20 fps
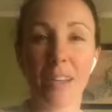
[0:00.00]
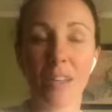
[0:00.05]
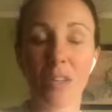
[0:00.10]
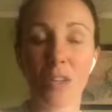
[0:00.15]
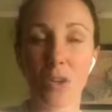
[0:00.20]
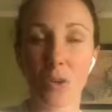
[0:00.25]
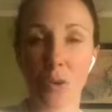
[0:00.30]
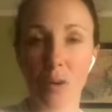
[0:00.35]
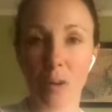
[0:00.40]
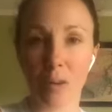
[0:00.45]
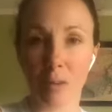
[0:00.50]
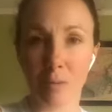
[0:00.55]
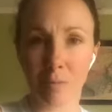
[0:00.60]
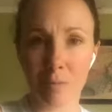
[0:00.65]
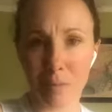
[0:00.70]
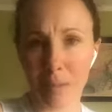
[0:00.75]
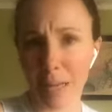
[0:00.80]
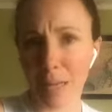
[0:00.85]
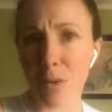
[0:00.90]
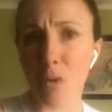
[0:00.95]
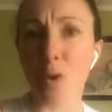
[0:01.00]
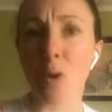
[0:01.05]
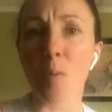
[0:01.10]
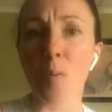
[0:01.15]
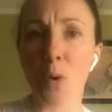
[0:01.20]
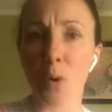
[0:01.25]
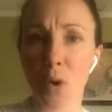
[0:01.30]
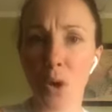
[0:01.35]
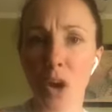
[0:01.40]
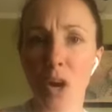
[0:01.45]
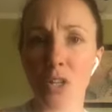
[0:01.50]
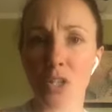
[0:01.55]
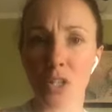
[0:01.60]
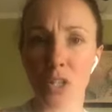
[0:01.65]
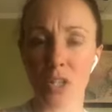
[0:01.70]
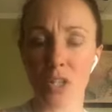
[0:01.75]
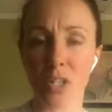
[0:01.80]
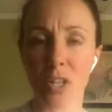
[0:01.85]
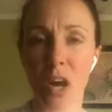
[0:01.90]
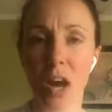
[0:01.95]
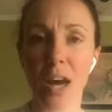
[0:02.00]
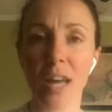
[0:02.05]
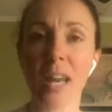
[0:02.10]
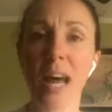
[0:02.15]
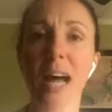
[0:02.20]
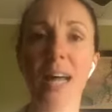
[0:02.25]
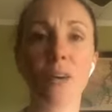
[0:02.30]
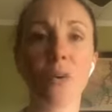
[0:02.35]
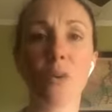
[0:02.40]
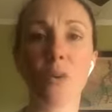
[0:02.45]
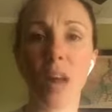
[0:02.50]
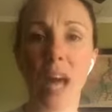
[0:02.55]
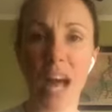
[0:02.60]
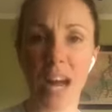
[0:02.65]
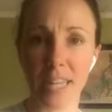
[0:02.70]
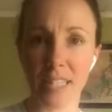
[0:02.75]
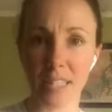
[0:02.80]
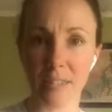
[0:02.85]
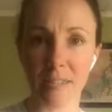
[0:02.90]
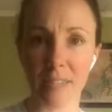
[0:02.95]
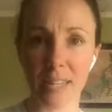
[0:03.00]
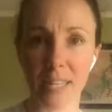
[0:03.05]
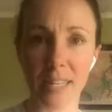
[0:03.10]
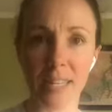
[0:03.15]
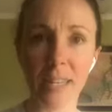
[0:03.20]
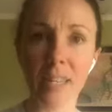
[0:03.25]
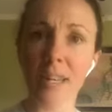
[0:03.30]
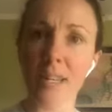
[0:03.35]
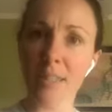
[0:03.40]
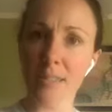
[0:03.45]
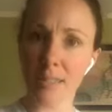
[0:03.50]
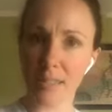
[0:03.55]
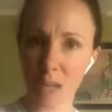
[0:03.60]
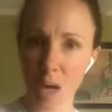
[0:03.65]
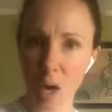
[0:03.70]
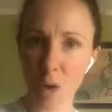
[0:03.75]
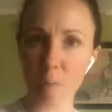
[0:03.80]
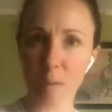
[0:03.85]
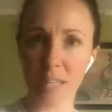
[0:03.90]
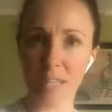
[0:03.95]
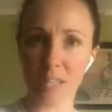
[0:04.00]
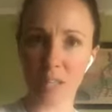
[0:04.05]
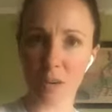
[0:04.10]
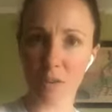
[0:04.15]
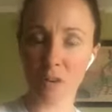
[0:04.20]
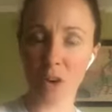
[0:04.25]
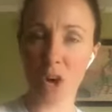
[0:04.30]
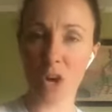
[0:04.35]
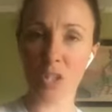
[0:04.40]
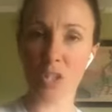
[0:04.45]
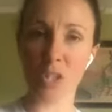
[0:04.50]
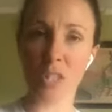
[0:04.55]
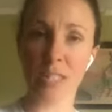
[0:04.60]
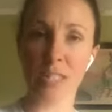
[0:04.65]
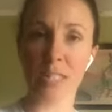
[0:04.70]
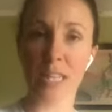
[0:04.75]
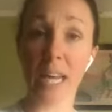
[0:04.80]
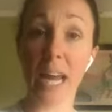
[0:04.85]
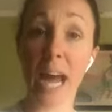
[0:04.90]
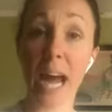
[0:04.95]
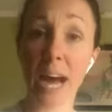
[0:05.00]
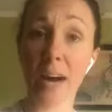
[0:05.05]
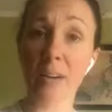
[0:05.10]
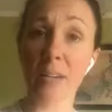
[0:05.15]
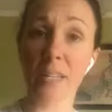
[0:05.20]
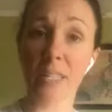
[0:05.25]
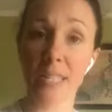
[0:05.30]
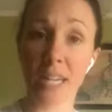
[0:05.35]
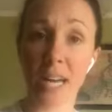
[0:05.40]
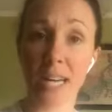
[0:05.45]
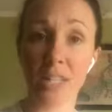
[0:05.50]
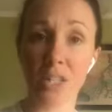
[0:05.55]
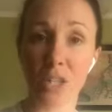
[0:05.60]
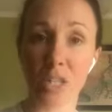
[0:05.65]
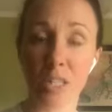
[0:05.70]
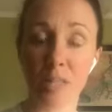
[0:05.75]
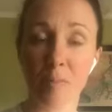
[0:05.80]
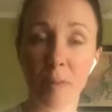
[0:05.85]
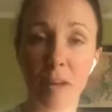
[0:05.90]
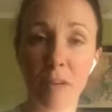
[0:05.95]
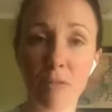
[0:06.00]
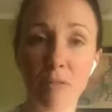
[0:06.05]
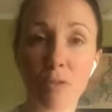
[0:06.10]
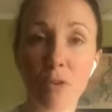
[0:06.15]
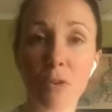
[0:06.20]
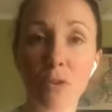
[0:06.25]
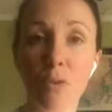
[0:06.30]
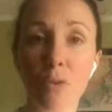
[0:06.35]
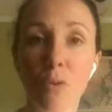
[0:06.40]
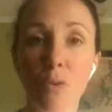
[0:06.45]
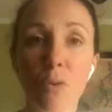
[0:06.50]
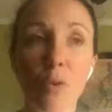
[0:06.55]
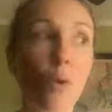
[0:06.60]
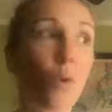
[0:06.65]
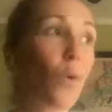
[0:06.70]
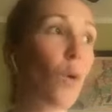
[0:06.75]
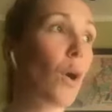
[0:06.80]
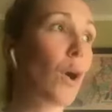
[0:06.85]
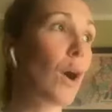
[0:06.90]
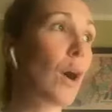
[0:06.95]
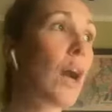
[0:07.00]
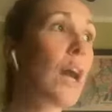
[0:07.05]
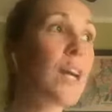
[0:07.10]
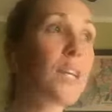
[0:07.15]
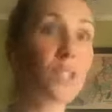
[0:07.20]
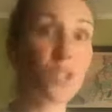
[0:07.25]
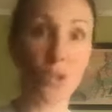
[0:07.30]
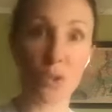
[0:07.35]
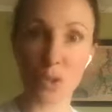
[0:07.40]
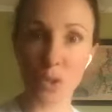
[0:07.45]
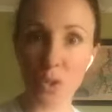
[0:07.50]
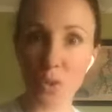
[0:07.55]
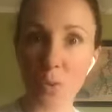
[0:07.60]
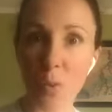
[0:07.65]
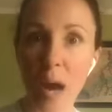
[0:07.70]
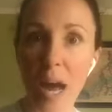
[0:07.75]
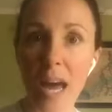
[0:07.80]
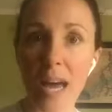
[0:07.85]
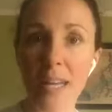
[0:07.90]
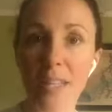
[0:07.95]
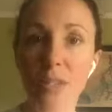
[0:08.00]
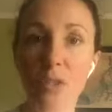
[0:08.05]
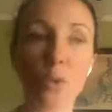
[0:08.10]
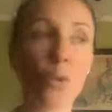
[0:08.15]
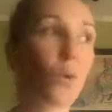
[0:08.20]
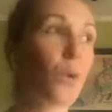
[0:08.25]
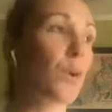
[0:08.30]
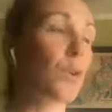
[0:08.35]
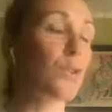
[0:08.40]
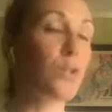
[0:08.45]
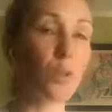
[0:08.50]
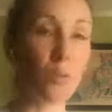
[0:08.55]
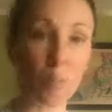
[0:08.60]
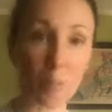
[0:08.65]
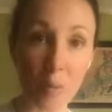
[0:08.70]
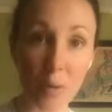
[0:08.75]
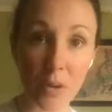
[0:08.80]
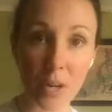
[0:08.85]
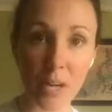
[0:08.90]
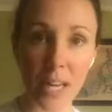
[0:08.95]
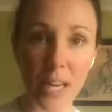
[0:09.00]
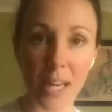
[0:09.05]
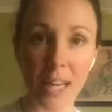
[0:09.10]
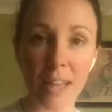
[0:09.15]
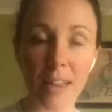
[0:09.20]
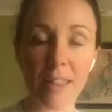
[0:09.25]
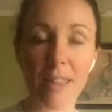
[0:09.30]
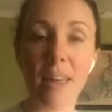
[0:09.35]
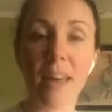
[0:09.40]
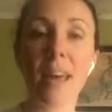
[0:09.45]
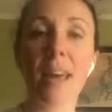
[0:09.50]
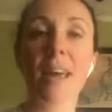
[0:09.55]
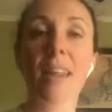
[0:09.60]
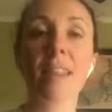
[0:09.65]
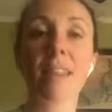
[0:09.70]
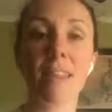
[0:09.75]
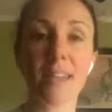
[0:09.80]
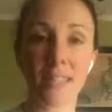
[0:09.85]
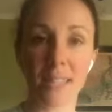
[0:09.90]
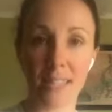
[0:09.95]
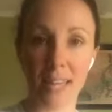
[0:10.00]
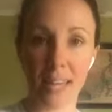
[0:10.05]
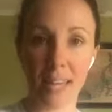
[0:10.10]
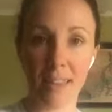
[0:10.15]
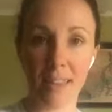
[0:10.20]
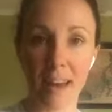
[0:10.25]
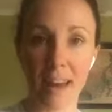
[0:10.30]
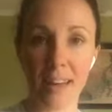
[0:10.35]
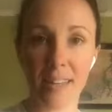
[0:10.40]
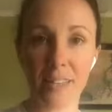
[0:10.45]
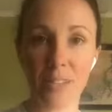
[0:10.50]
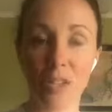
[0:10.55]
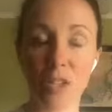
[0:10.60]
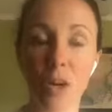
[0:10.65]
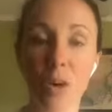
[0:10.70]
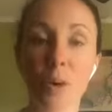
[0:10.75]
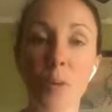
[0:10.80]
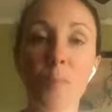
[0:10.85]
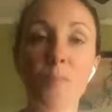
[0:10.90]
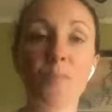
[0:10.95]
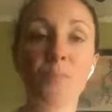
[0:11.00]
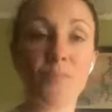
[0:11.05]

your like normal conscious thought. I don't actively tell myself consciously how to digest my food or to sweat or to breathe, things like that. So